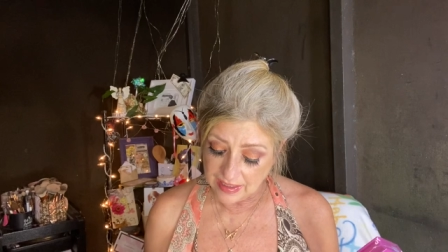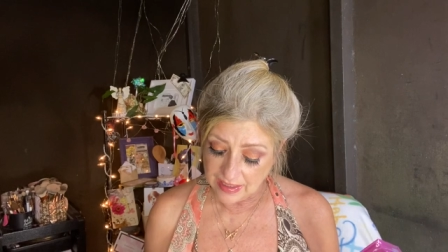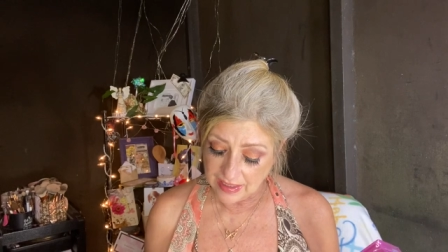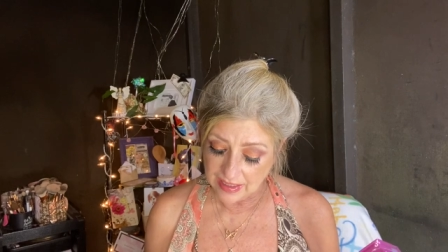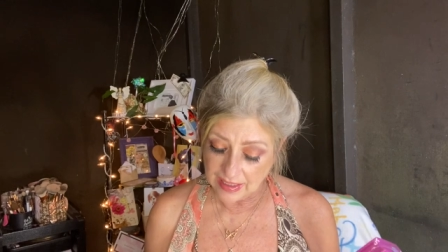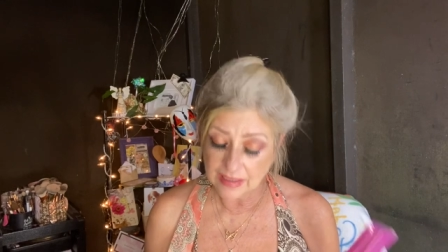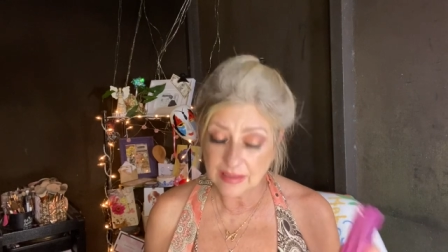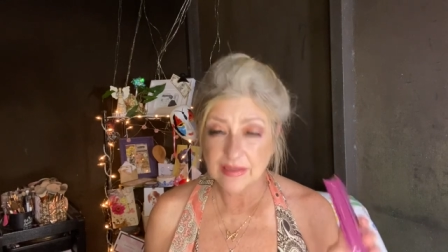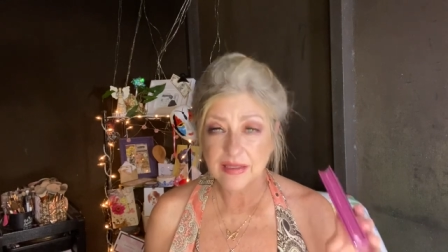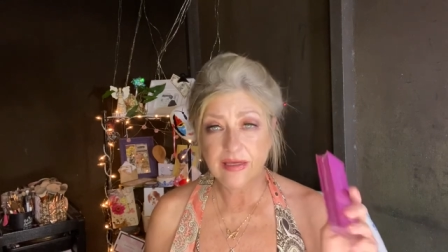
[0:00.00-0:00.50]

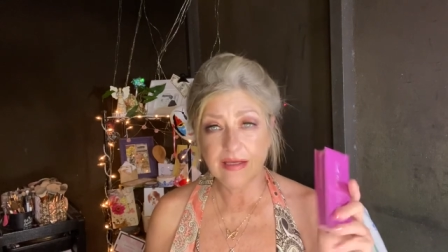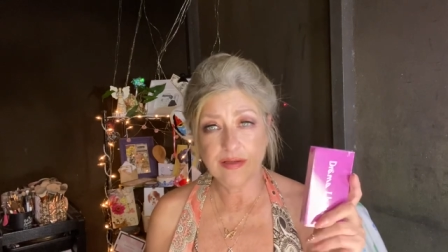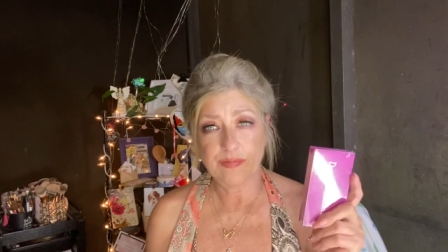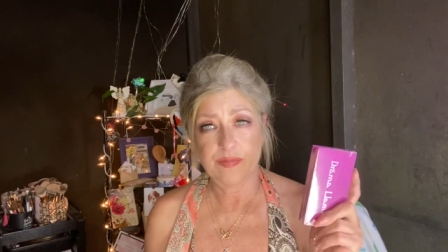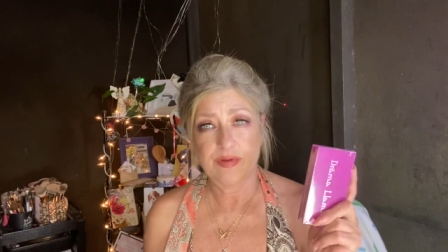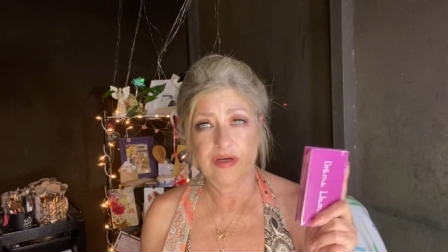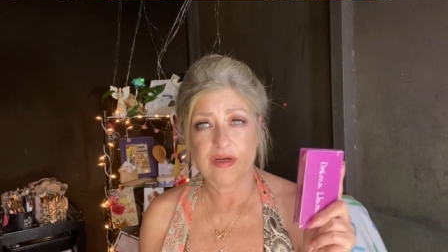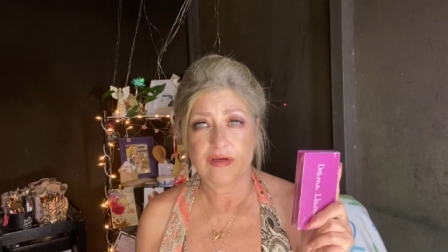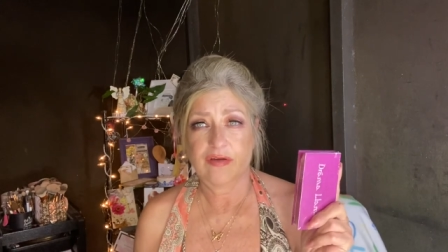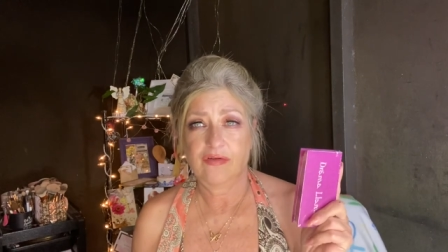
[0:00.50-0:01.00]
I think I better
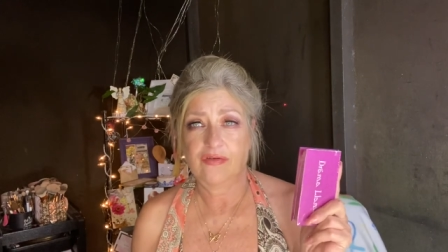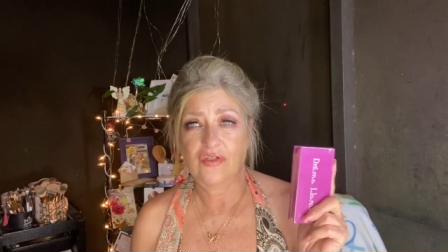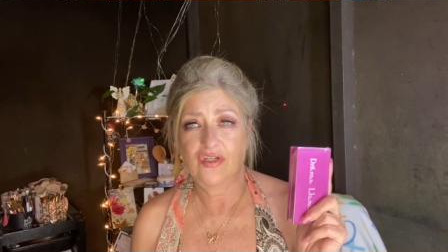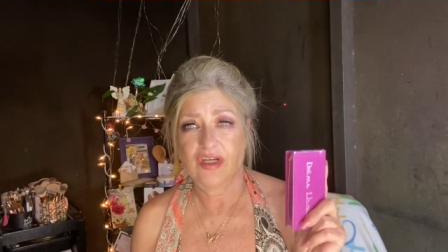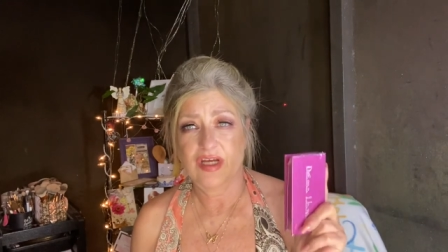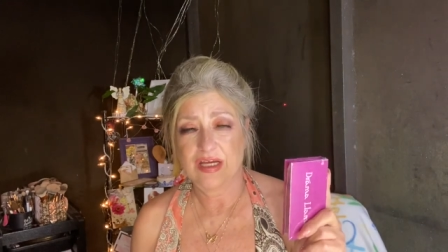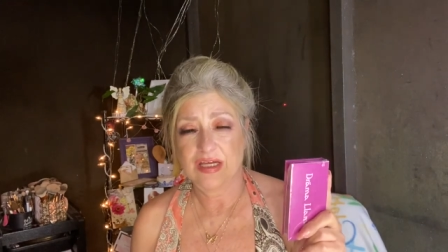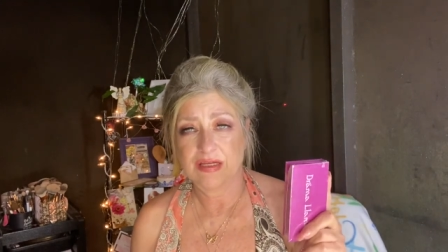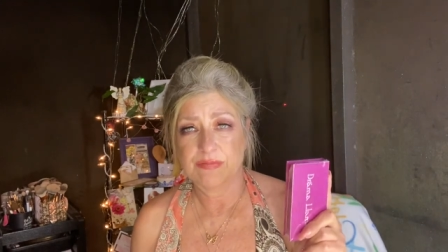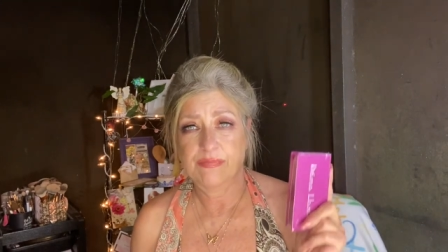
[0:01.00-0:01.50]
go
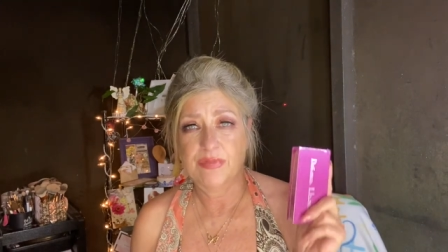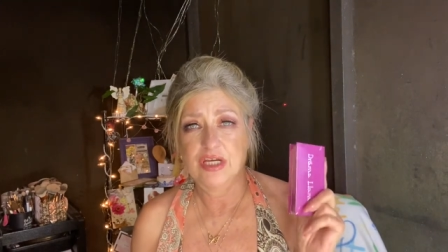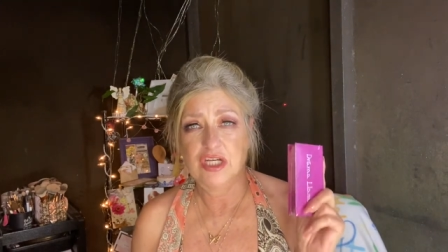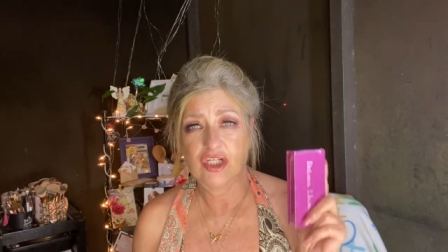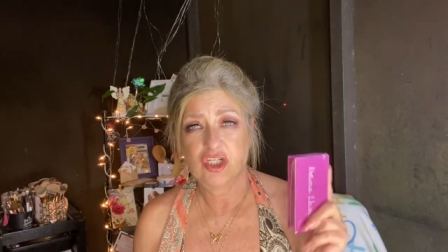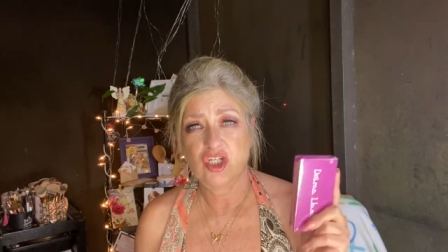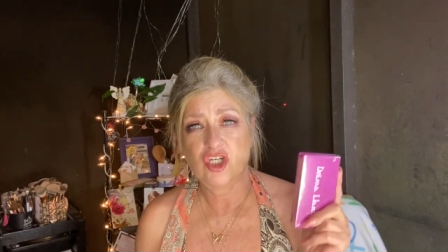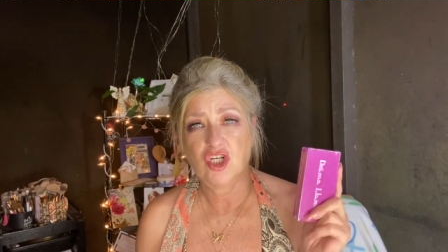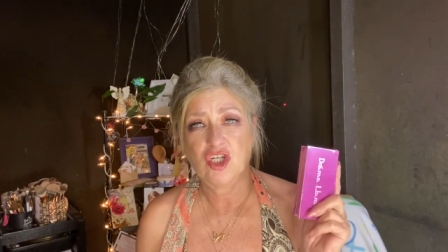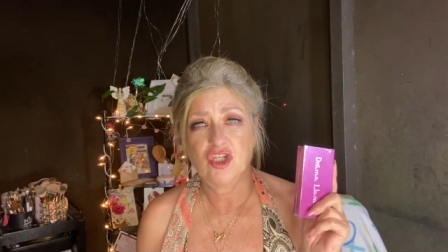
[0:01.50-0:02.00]
check and make
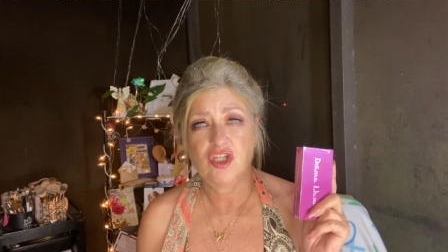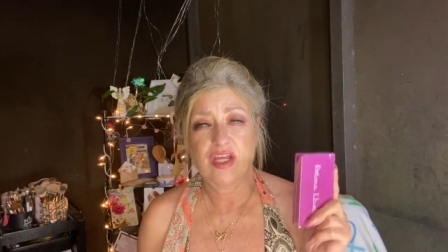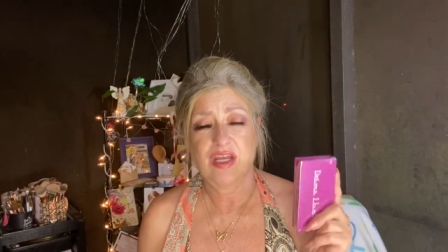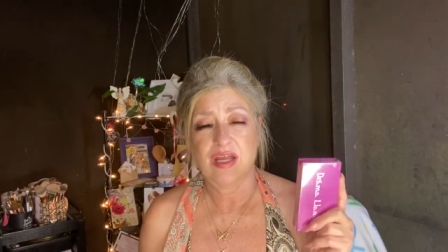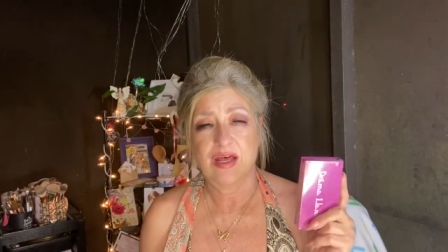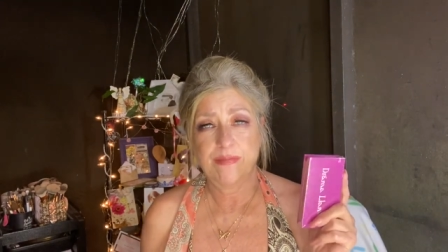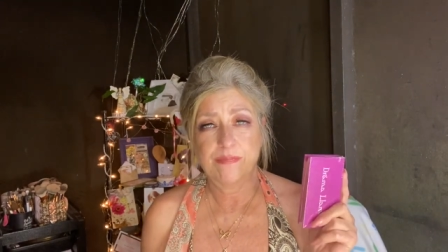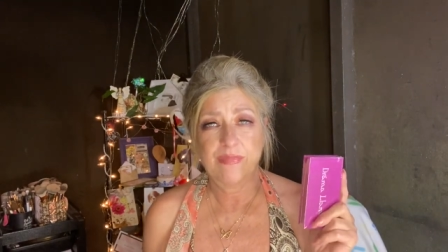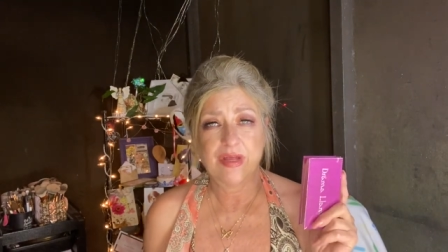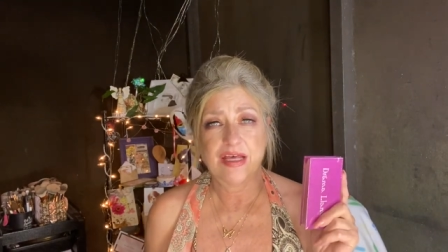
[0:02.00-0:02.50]
sure that
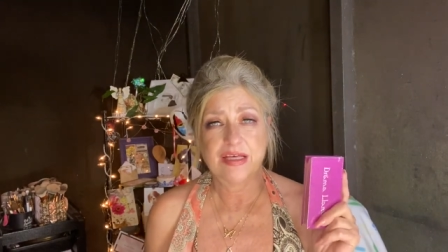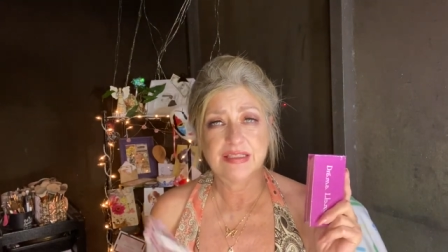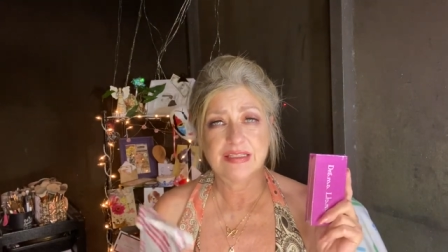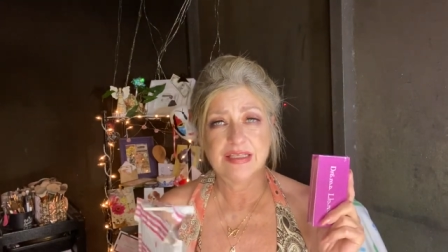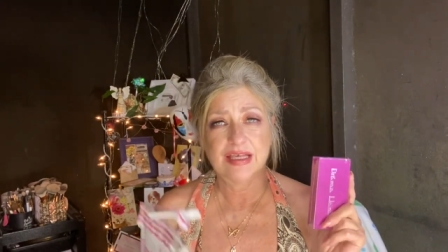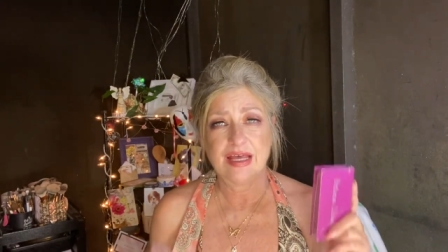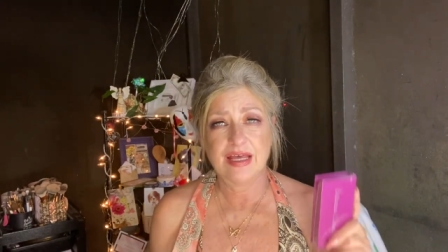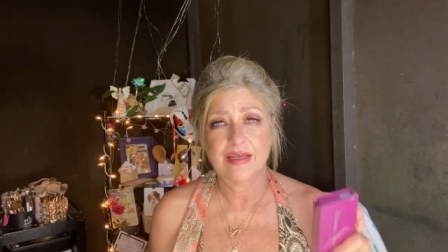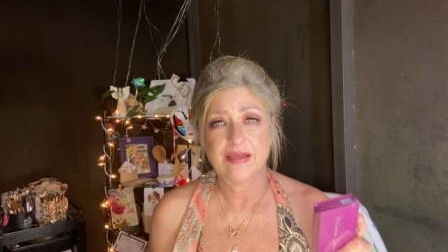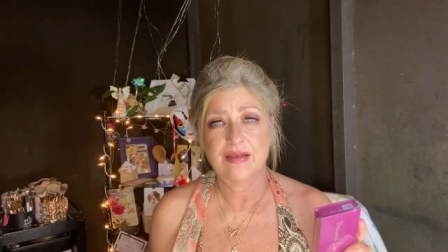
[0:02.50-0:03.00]
I'm not
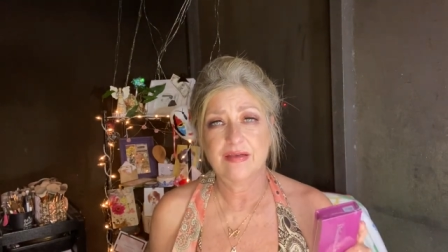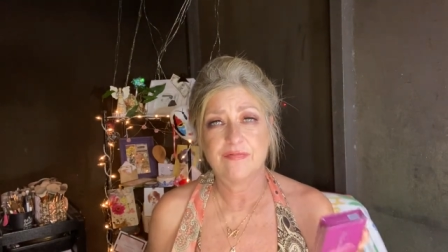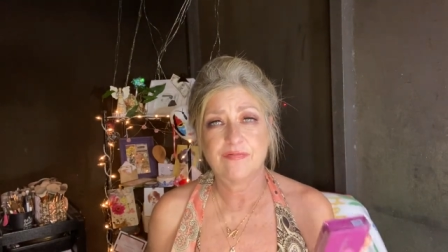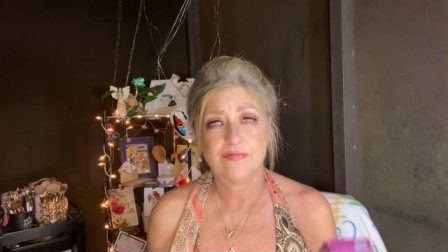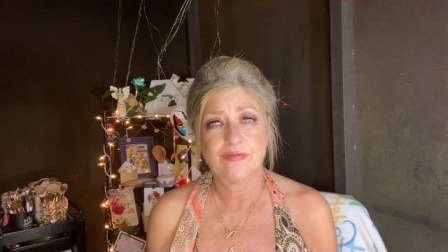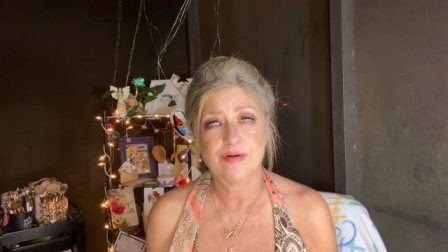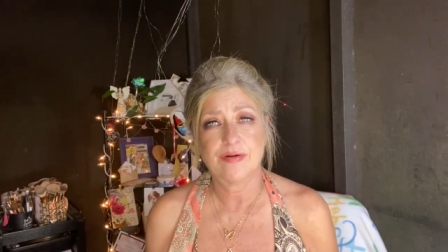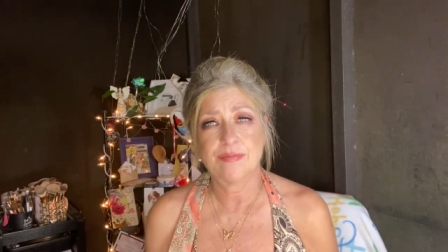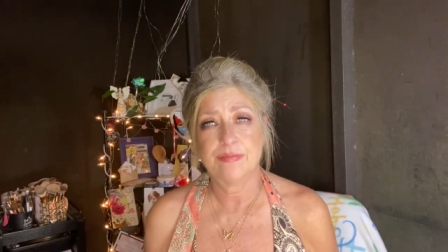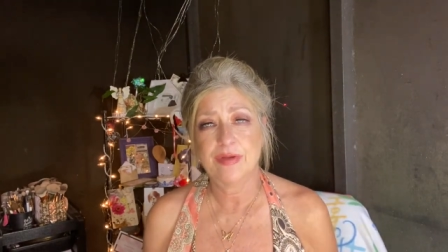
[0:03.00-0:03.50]
signed up
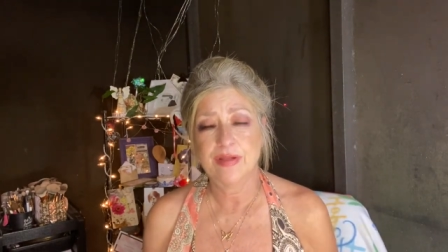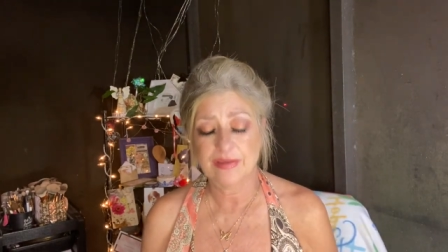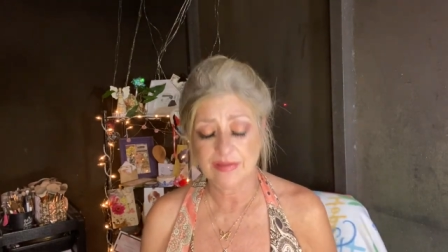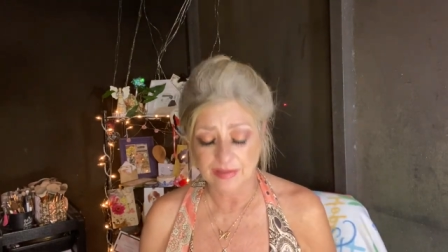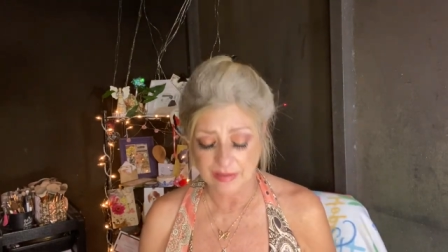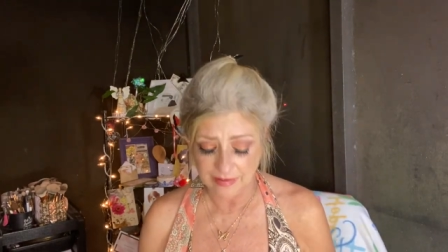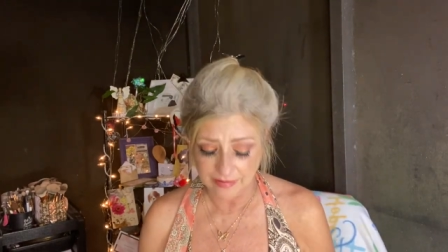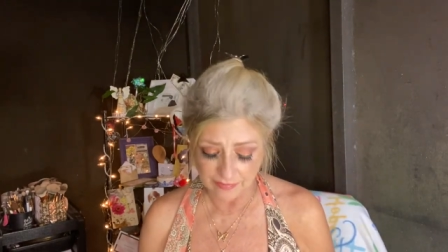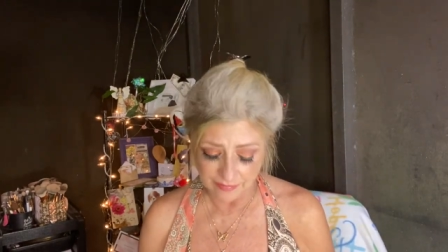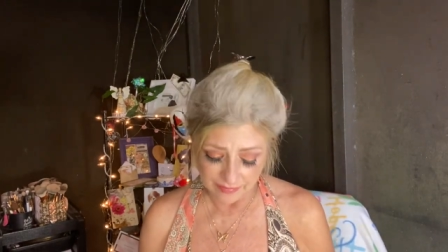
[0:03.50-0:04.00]
for a
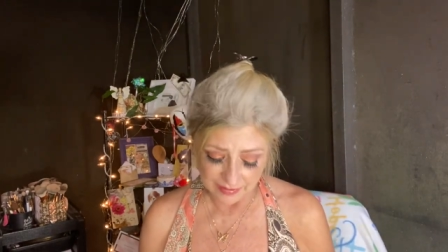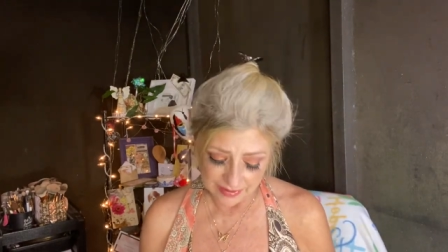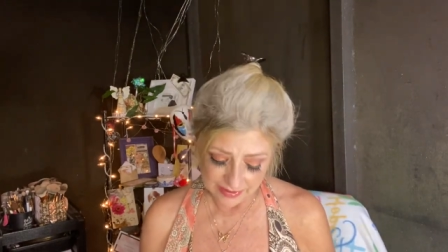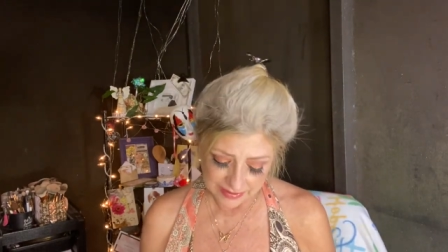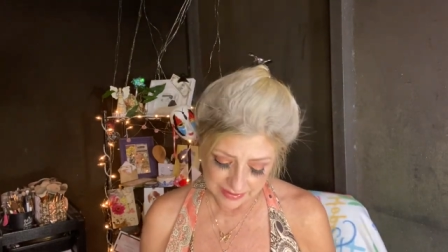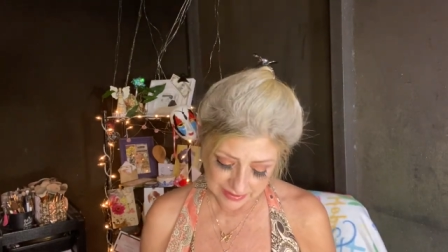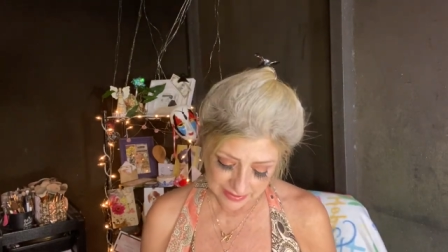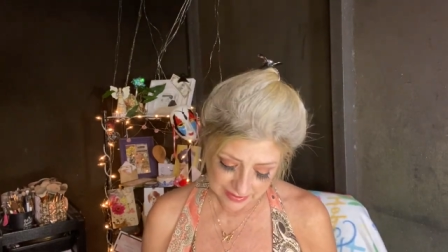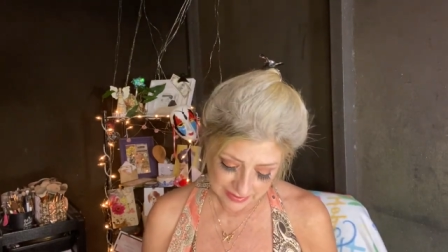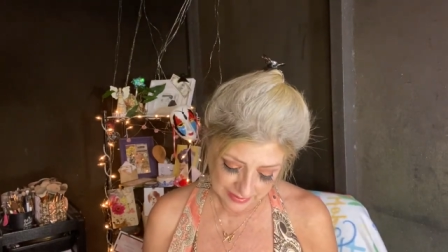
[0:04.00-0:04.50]
monthly on
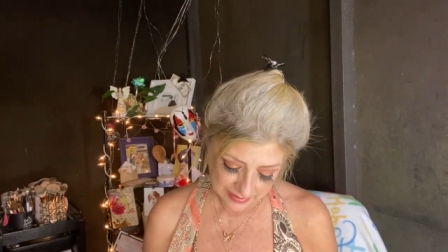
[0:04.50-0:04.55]
this